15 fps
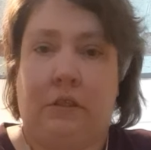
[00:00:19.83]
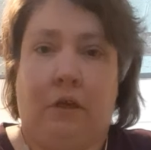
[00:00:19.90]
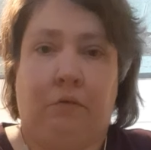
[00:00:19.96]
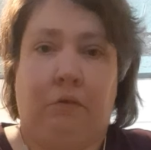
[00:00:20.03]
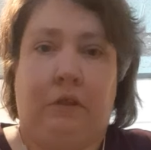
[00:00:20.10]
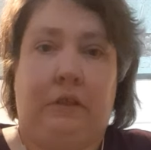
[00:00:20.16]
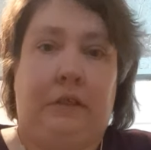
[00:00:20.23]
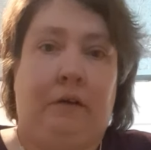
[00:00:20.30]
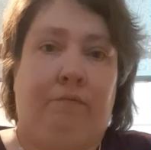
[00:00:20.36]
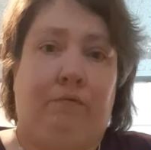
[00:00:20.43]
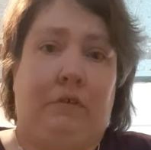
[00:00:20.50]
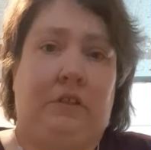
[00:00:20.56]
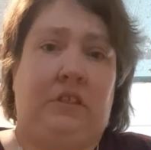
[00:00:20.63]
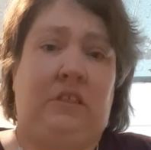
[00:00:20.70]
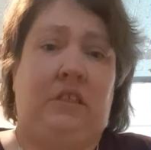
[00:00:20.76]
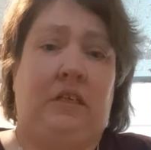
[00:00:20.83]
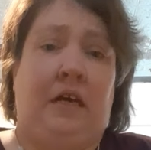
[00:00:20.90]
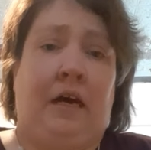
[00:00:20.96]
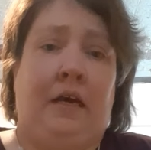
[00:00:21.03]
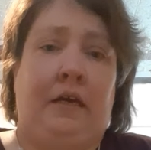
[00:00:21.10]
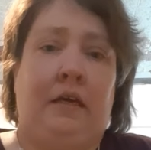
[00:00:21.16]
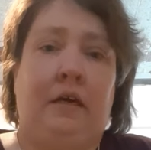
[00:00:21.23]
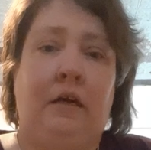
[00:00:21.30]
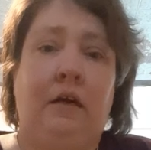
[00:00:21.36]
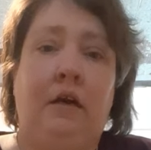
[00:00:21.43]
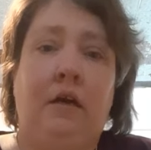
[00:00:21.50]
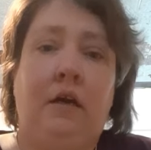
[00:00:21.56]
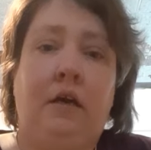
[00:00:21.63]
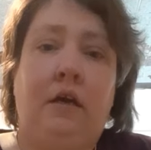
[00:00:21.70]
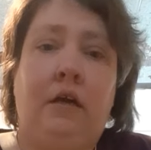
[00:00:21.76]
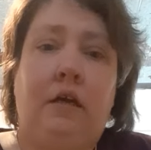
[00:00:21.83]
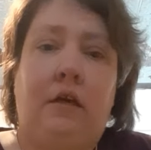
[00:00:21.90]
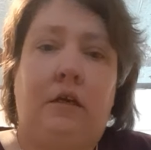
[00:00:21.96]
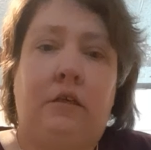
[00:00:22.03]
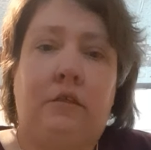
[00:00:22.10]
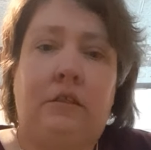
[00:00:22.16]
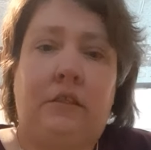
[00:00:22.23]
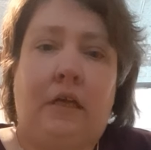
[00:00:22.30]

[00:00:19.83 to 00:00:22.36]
The only difference today is